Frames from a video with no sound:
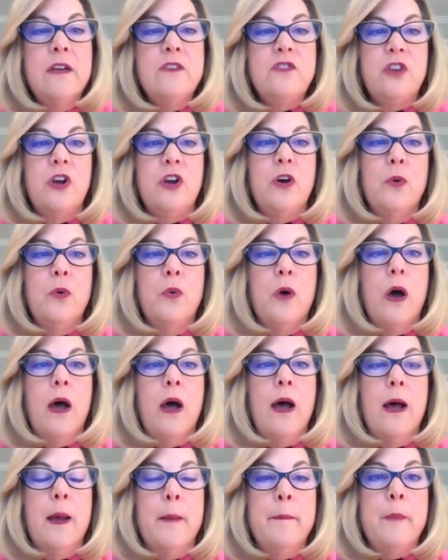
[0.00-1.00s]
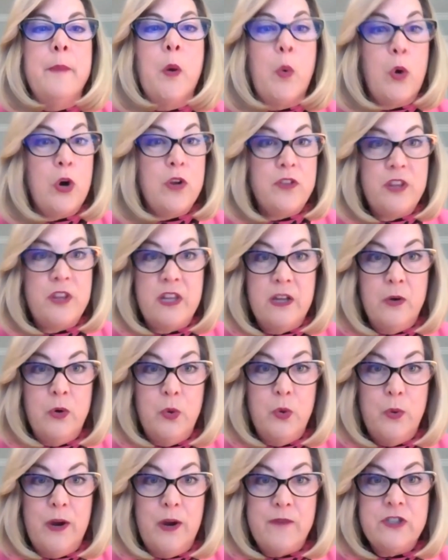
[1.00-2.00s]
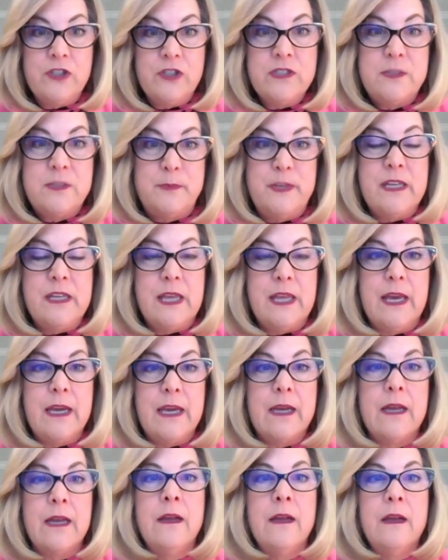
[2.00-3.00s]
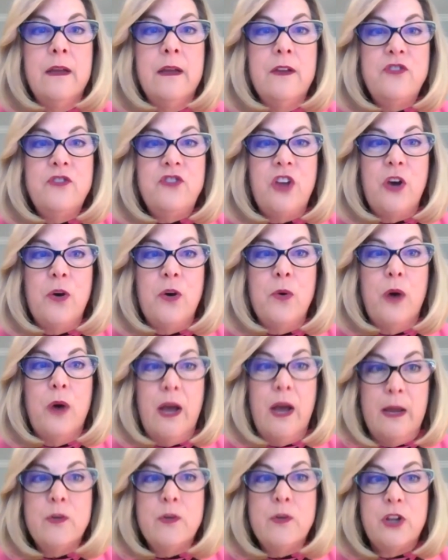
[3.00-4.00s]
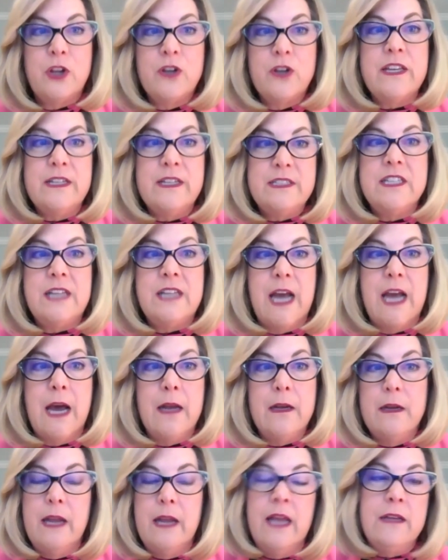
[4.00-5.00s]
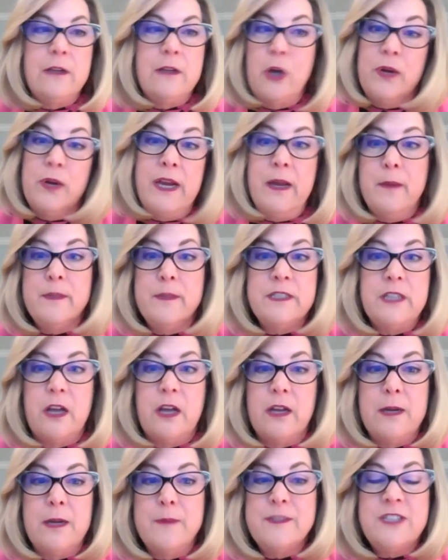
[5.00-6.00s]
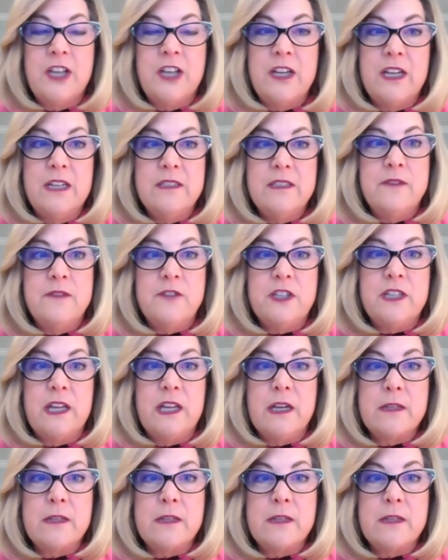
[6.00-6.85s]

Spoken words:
So, or whoever's speaking. So I would look into that and go to Amazon. Amazon has everything.